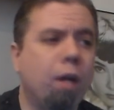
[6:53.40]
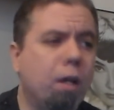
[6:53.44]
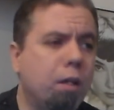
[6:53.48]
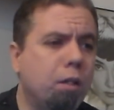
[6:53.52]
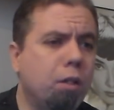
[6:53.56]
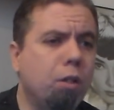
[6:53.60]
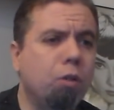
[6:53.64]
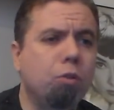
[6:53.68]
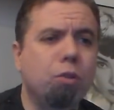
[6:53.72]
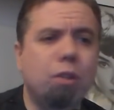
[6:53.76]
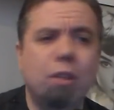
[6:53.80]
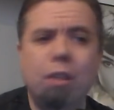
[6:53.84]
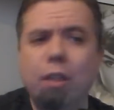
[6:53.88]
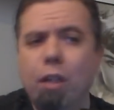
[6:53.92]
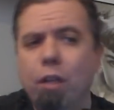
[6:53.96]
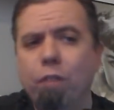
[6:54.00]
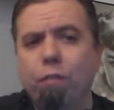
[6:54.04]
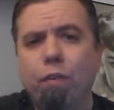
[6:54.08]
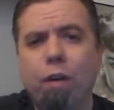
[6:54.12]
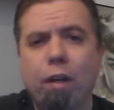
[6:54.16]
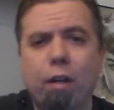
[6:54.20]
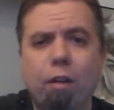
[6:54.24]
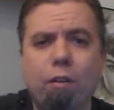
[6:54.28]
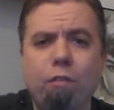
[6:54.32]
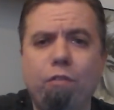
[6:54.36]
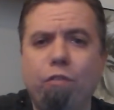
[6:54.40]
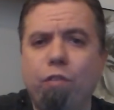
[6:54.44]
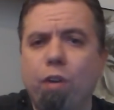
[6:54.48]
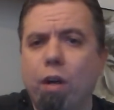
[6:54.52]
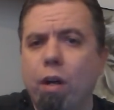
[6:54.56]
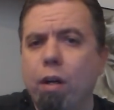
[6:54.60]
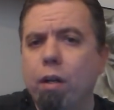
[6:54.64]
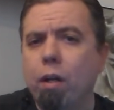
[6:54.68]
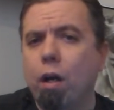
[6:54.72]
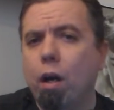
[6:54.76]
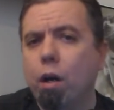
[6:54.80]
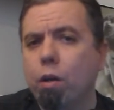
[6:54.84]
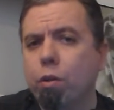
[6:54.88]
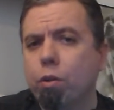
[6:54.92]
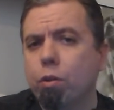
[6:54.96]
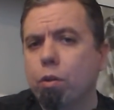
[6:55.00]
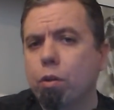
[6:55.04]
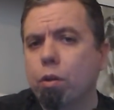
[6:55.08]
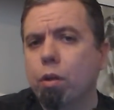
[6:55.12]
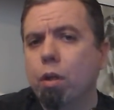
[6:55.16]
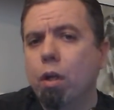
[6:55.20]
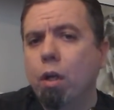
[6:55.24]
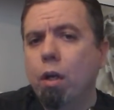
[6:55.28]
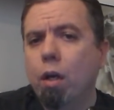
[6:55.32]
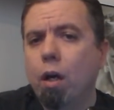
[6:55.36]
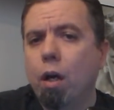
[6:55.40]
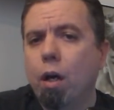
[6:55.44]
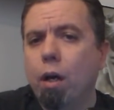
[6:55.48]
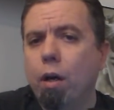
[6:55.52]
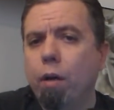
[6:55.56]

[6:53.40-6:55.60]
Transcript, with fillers: to go see if I can find other